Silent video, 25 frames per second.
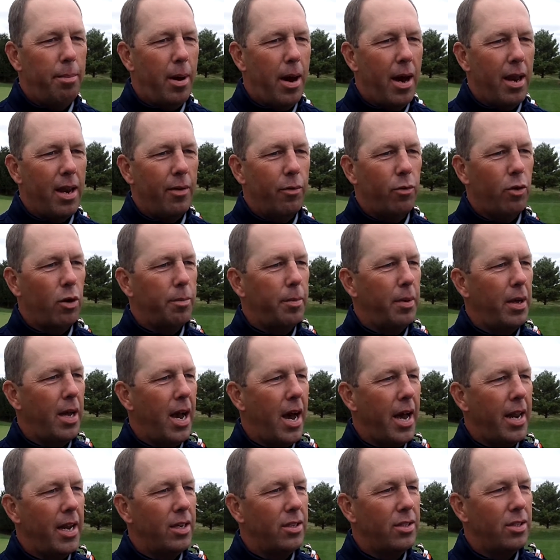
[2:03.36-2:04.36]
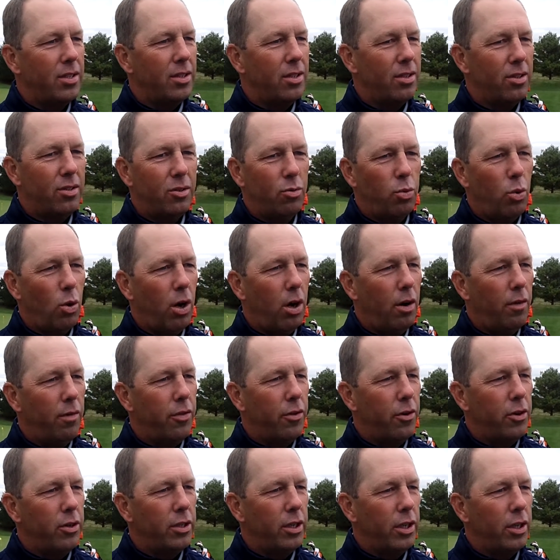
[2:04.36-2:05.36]
body of work behind us. This is 12,
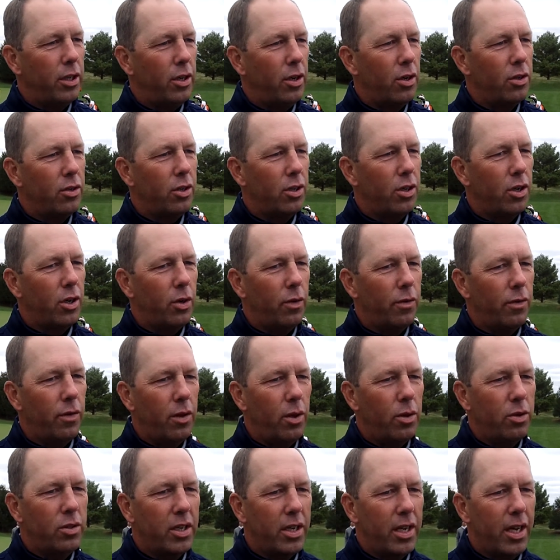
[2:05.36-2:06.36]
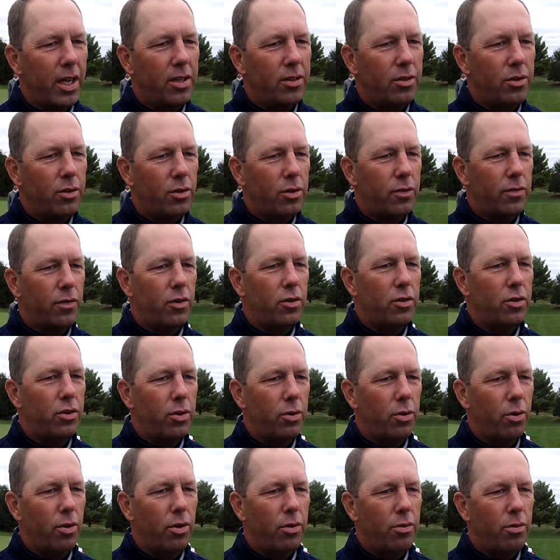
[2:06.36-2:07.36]
13 years ago. For those kids, those first
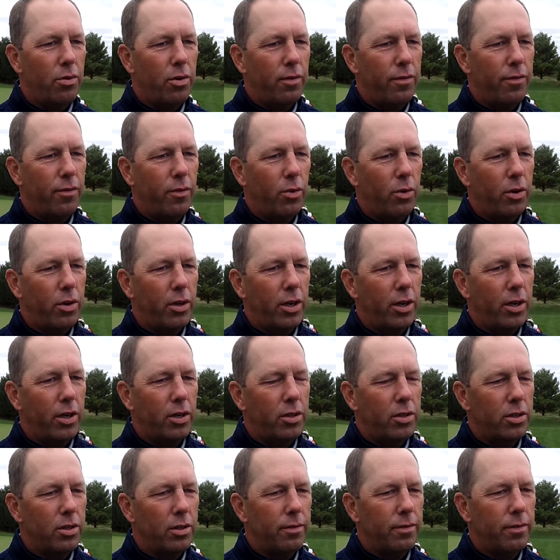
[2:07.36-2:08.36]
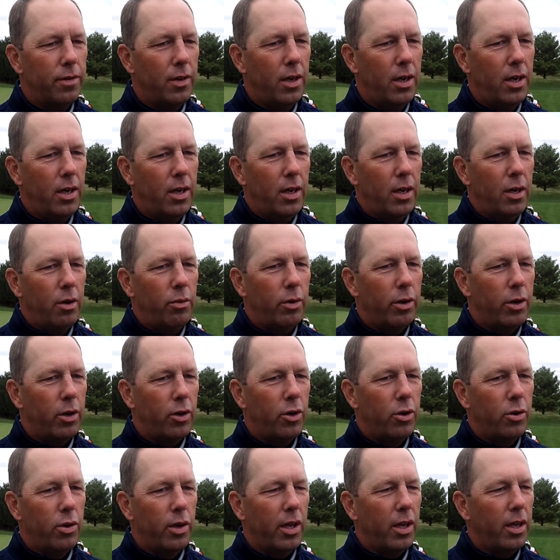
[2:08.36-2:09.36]
two or three or four years of
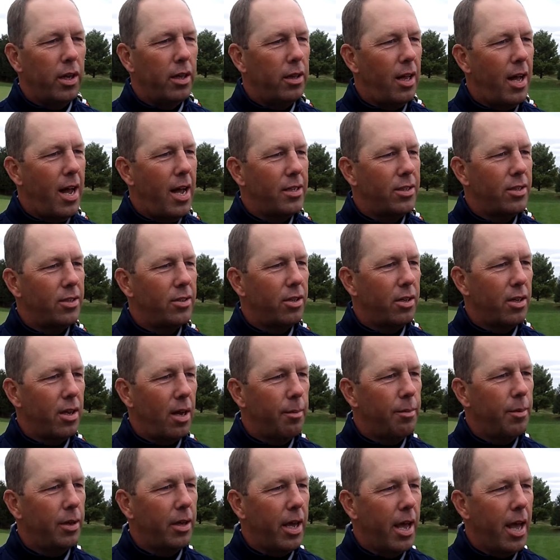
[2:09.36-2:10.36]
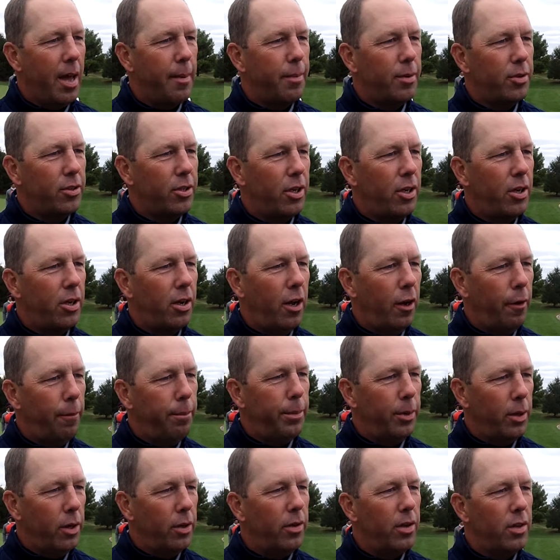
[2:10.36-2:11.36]
recruiting classes to come to campus here and
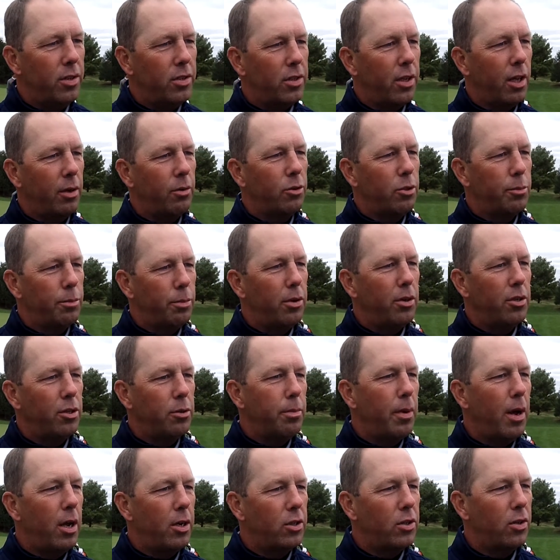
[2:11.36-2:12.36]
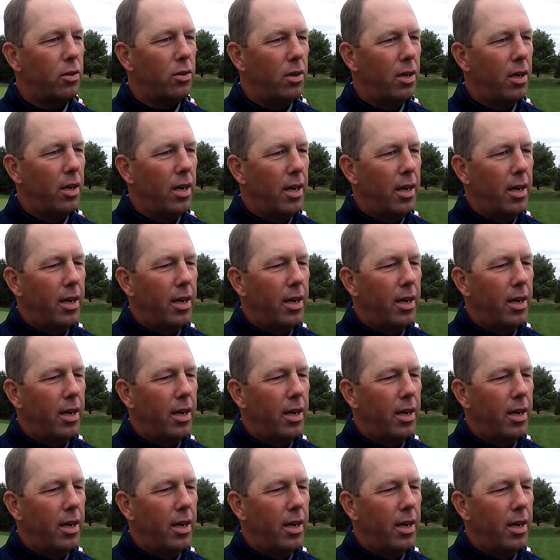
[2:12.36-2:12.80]
help build this thing was pretty special.